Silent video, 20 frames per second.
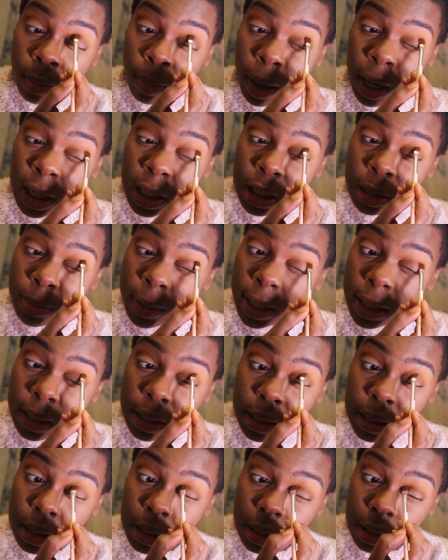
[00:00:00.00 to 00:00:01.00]

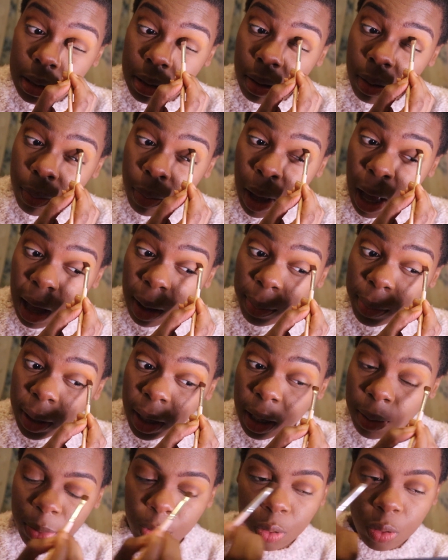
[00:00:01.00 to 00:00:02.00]
MySpace pop
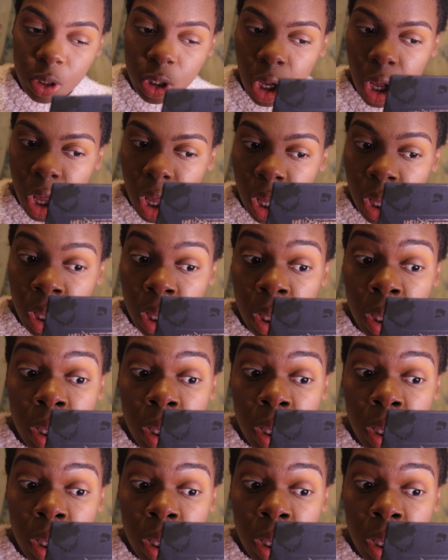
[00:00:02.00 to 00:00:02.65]
up. We saw